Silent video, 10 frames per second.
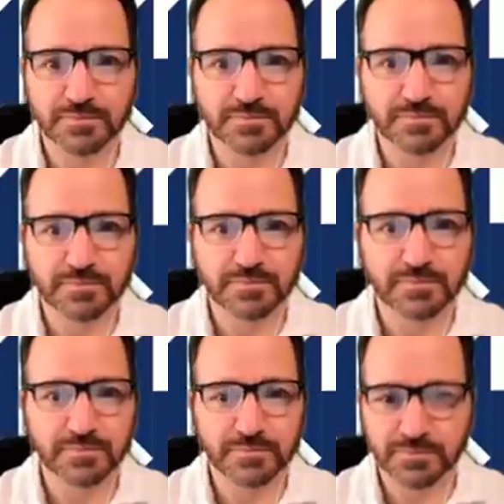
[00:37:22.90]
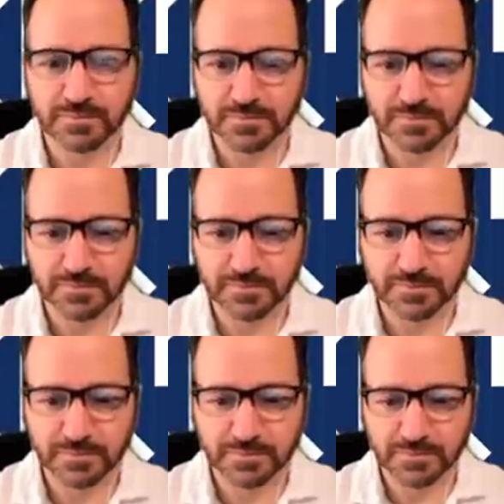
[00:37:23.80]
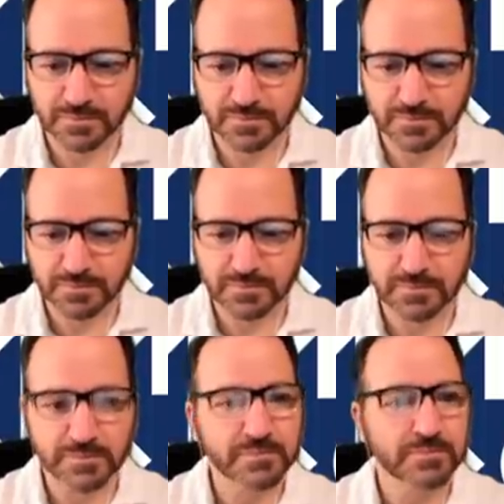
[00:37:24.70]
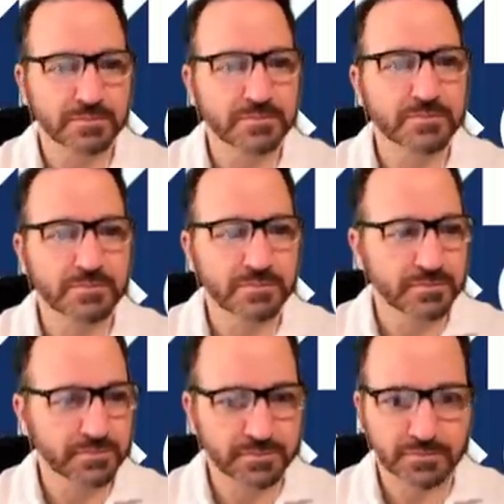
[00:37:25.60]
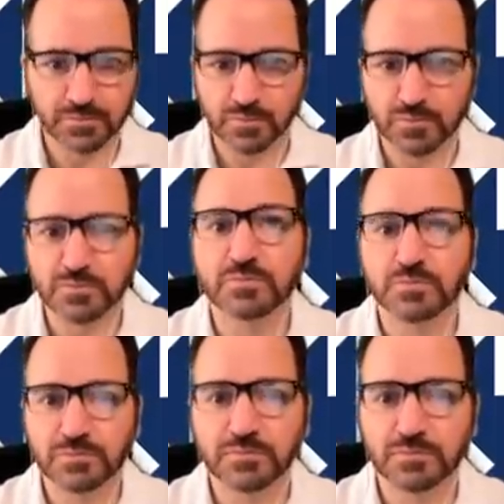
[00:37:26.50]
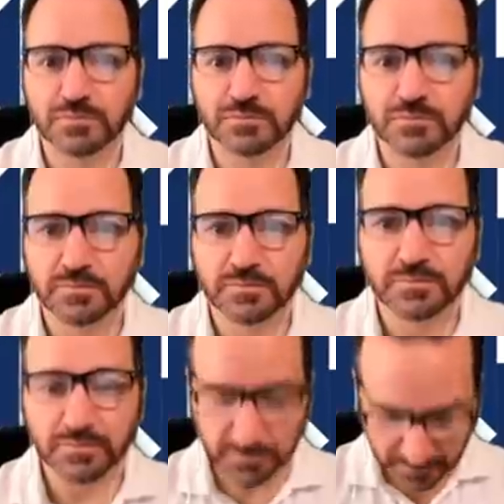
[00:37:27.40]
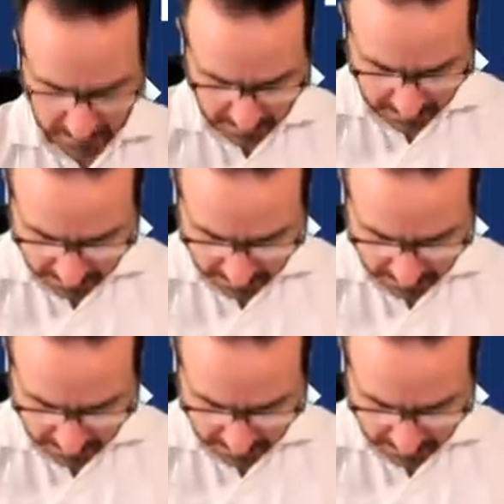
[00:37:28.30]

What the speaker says: (silent)